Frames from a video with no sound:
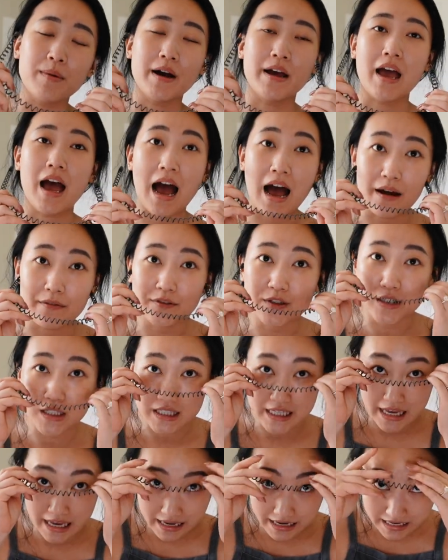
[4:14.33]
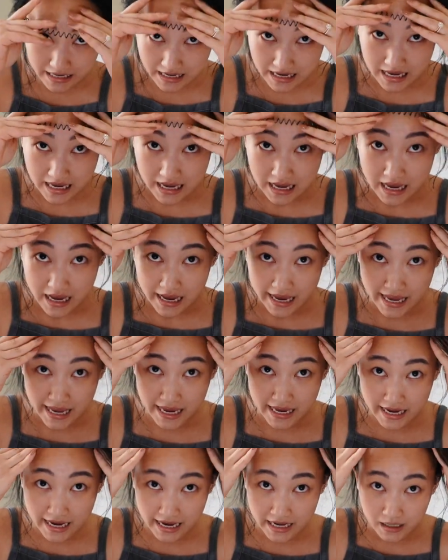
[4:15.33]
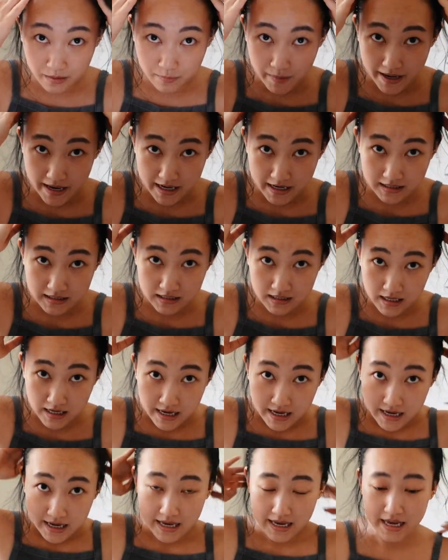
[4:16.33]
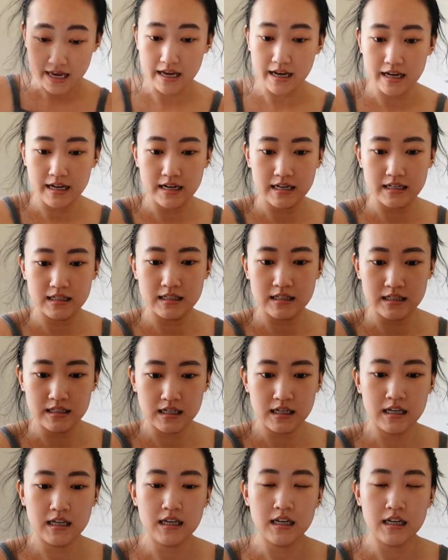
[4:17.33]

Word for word: I have to take a headband and